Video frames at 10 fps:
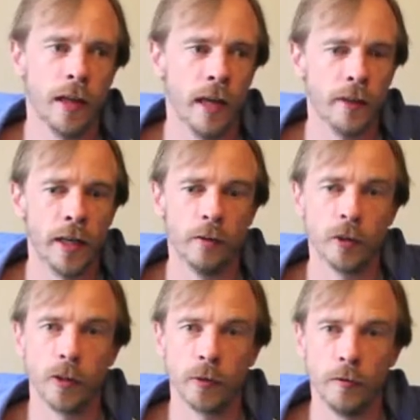and they're
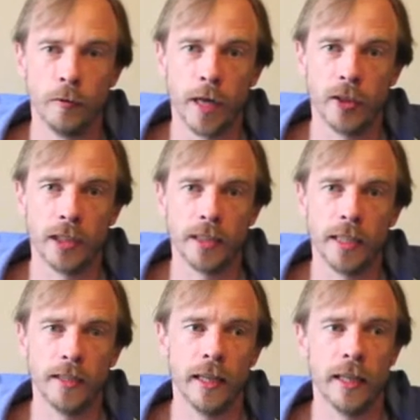responsible for managing it
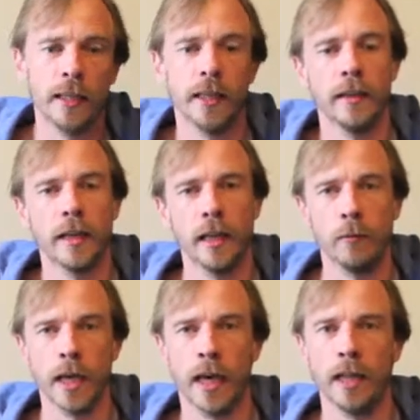day to day, and
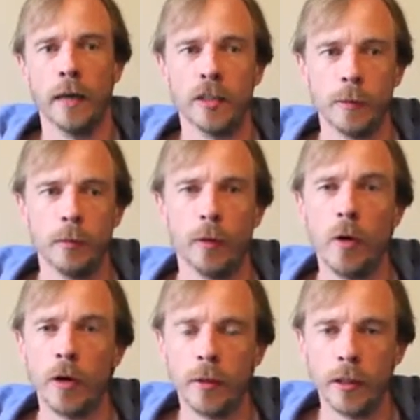then behind them is the people who
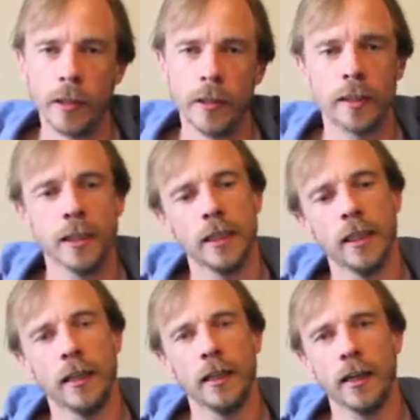own the building.
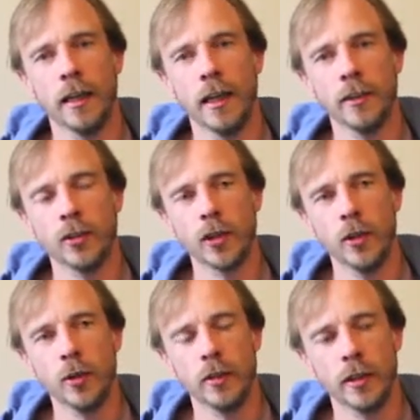And
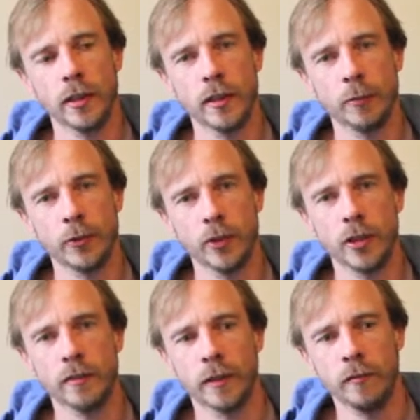so the
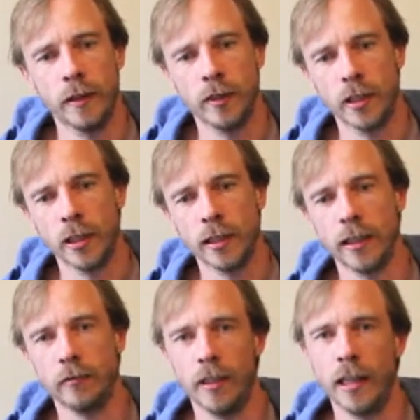process of convincing the
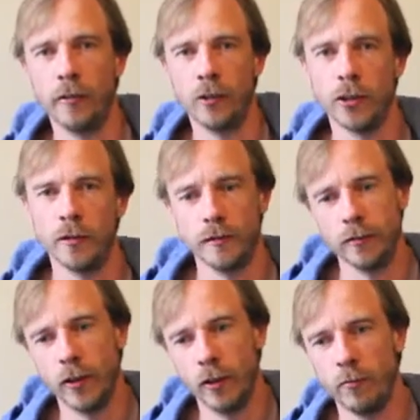different levels
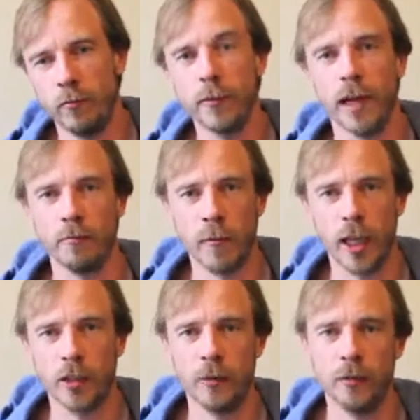of
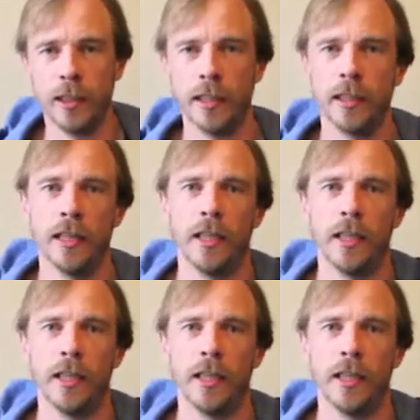management really